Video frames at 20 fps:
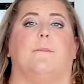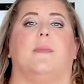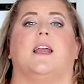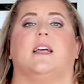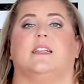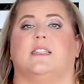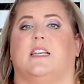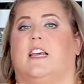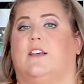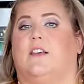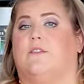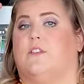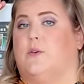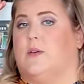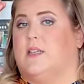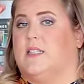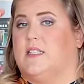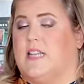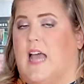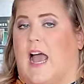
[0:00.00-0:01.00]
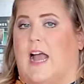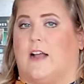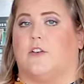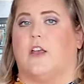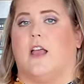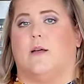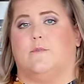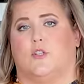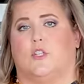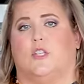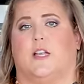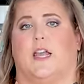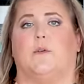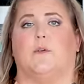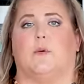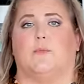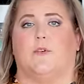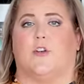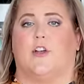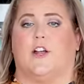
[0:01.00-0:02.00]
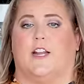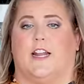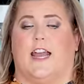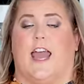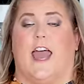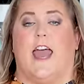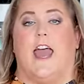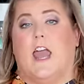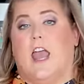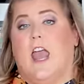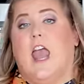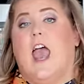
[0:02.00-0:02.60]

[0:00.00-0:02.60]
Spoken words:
because it gives you exactly how much legroom you're going to get.